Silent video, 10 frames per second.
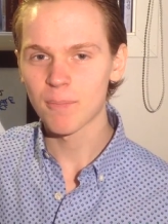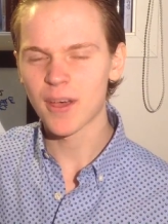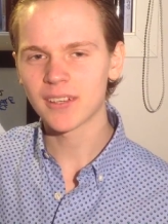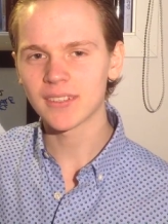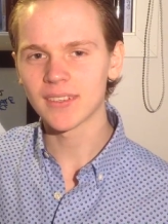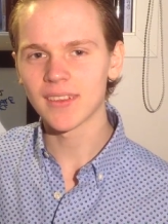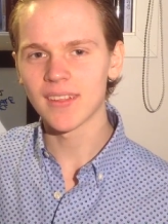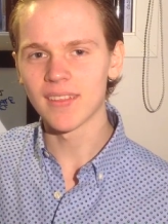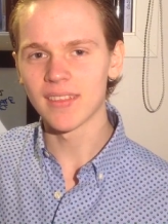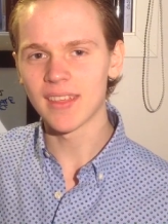But
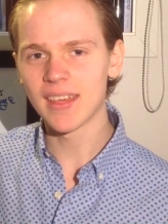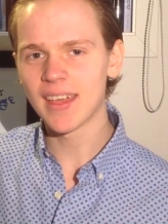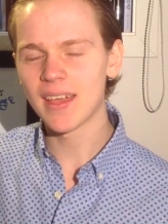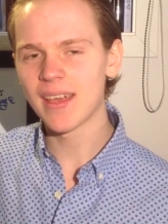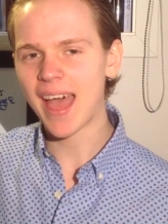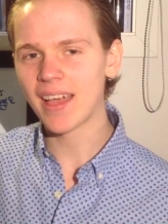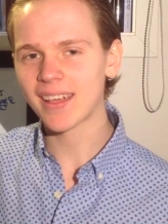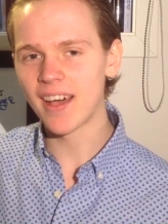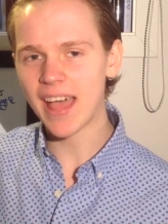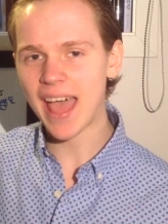the
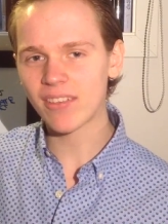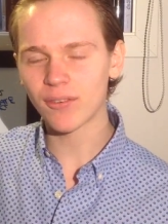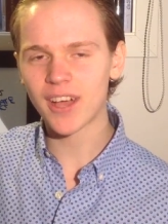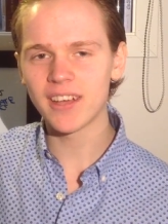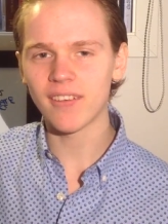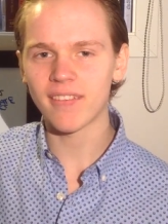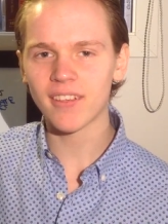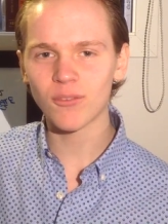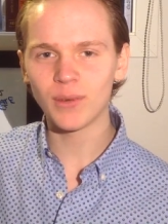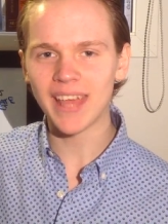act of kindness
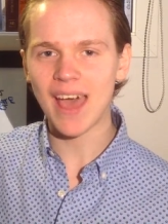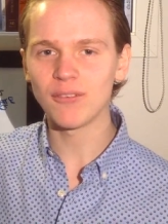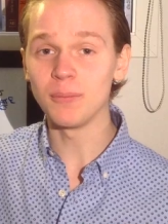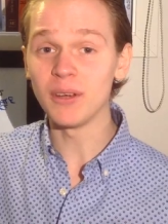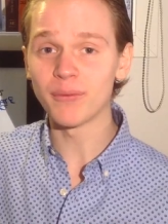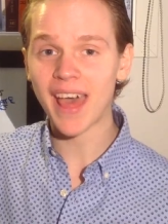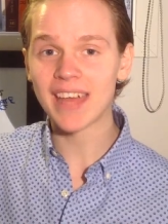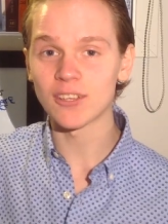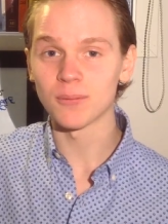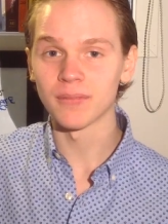doesn't really have to be
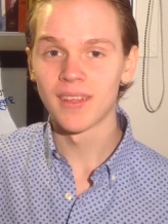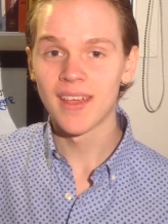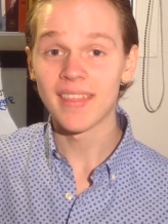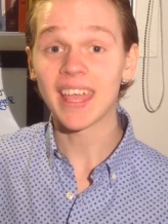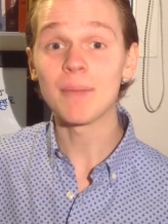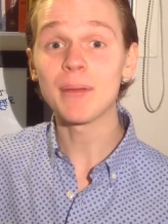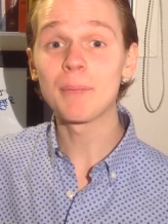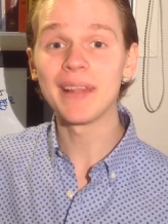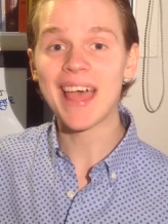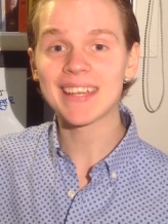random. They can be
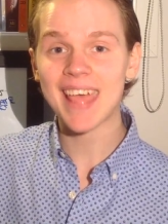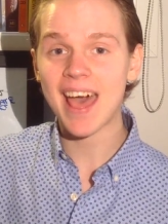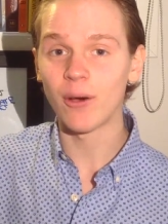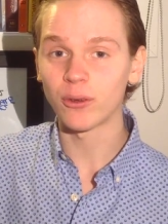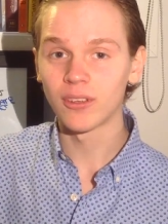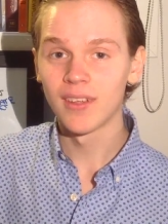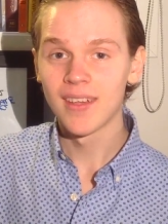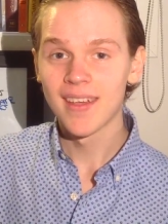planned out.